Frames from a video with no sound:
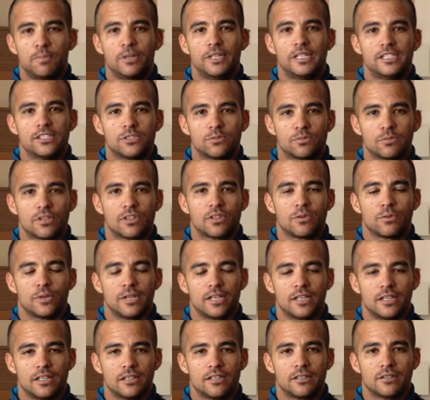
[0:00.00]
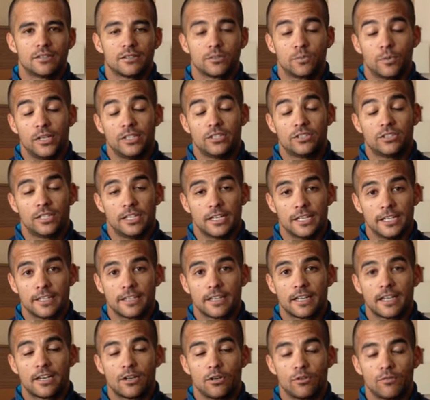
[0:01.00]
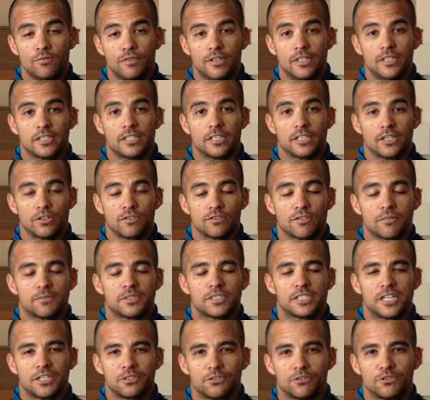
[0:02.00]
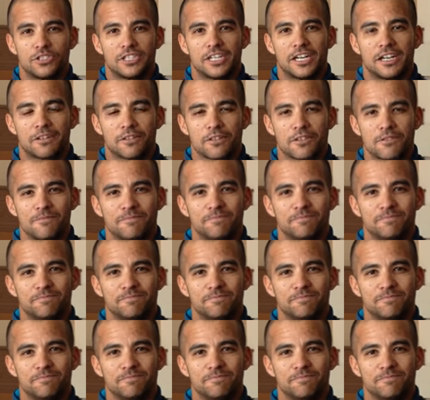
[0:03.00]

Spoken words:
pleased with the way it went today, and hopefully it can go from strength to strength.